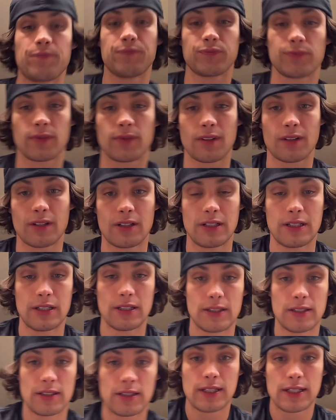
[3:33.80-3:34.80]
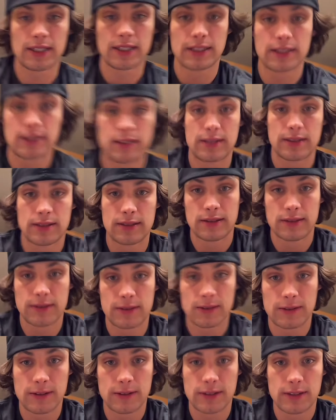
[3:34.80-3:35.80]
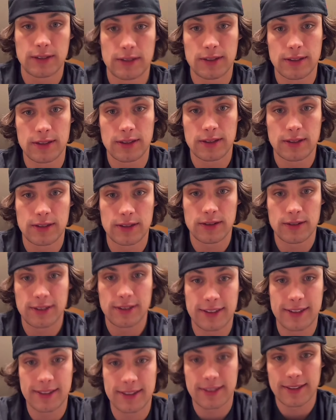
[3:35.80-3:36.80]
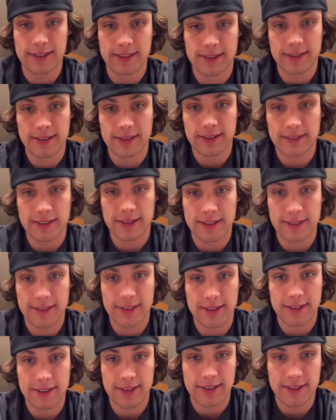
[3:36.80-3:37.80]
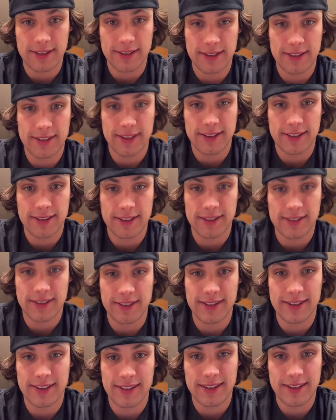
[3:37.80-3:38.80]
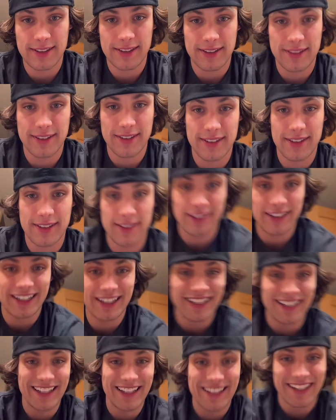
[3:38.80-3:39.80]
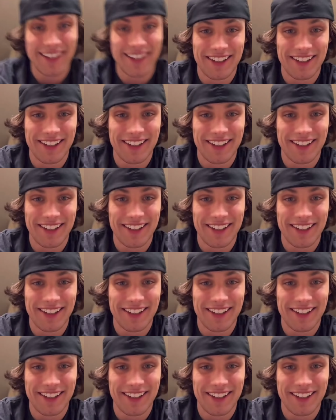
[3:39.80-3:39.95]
[no speech]